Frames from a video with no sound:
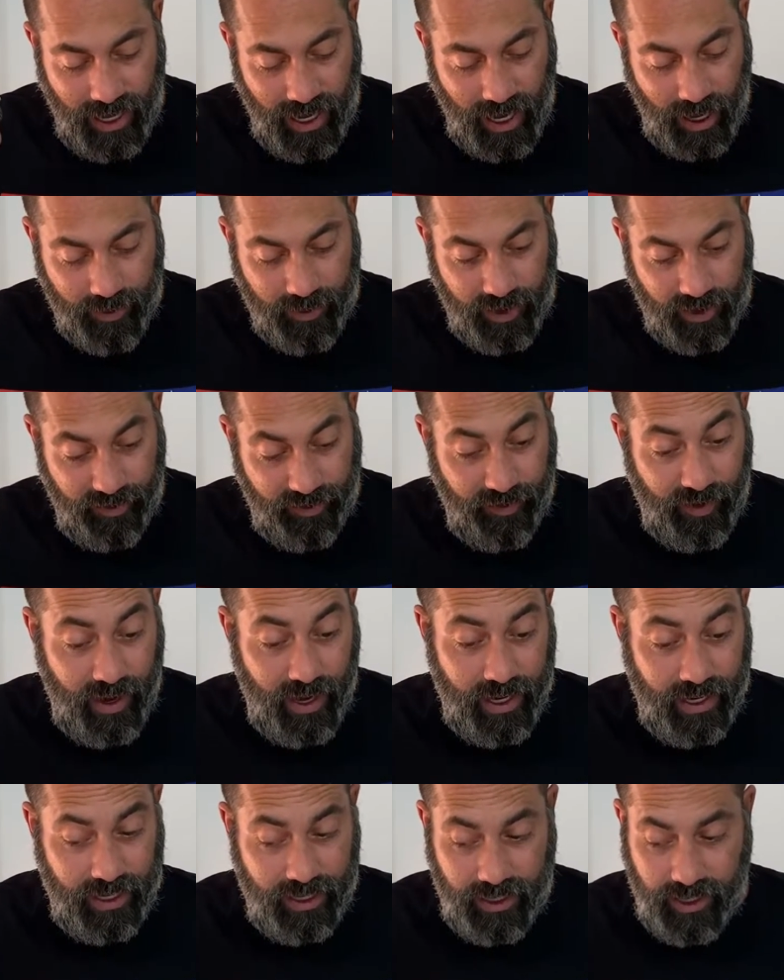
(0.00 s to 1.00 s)
I'm going to
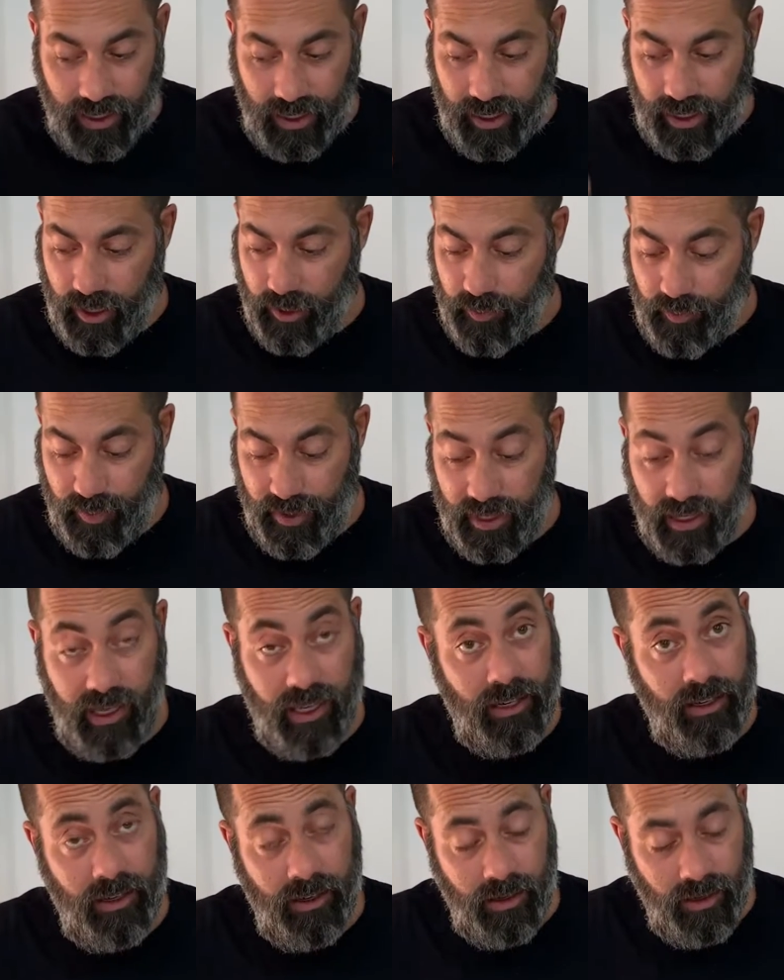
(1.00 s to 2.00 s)
find a
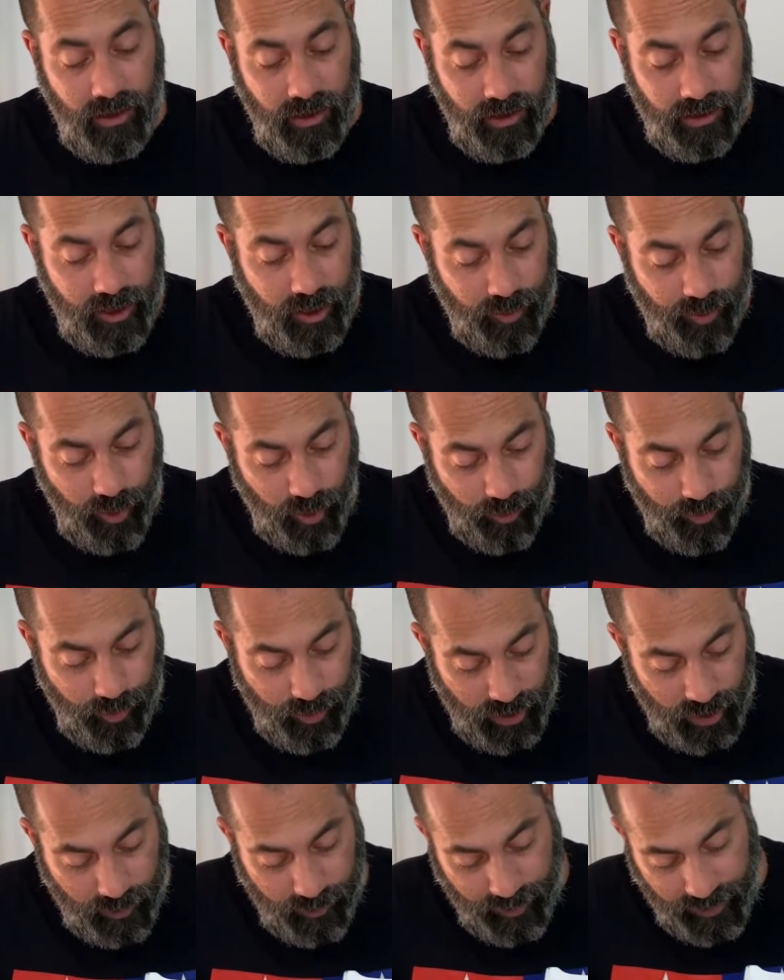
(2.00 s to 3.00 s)
pinion, the
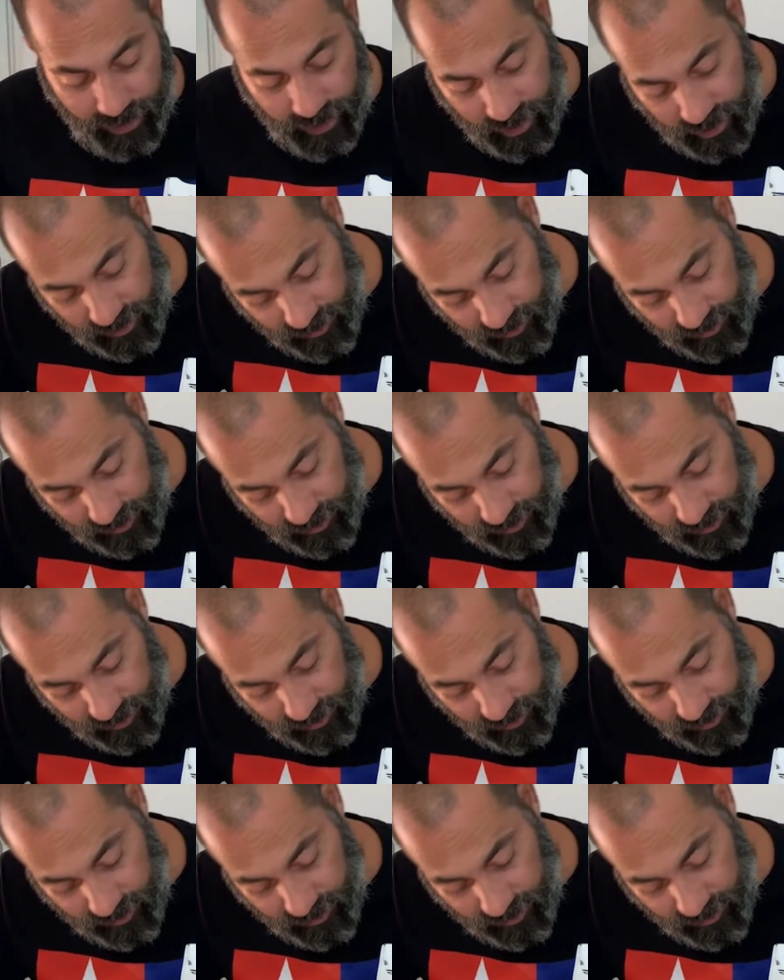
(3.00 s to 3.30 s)
appropriate pinion